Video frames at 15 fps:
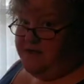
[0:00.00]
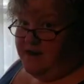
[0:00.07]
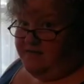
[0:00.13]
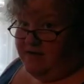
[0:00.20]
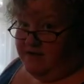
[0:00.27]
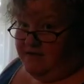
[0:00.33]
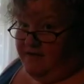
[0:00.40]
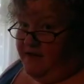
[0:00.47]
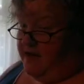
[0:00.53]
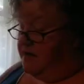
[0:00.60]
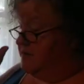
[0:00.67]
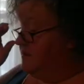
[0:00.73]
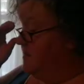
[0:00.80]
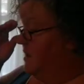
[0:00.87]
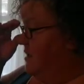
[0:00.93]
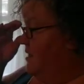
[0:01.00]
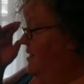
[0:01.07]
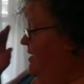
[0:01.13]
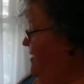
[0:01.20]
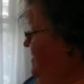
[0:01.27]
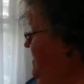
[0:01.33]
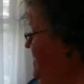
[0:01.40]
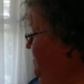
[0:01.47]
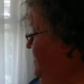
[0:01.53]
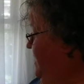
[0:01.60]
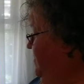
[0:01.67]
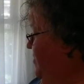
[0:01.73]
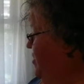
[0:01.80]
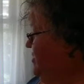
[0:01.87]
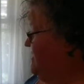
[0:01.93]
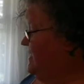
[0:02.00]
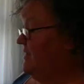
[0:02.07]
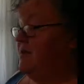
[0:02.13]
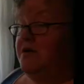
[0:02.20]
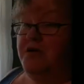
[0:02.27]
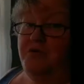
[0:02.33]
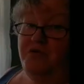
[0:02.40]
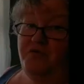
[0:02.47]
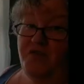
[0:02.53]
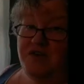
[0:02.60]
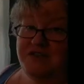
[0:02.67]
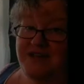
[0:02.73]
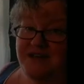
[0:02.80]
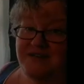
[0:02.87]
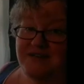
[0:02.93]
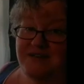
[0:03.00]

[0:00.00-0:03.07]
out of anything else. And I'm going to pulse it for 10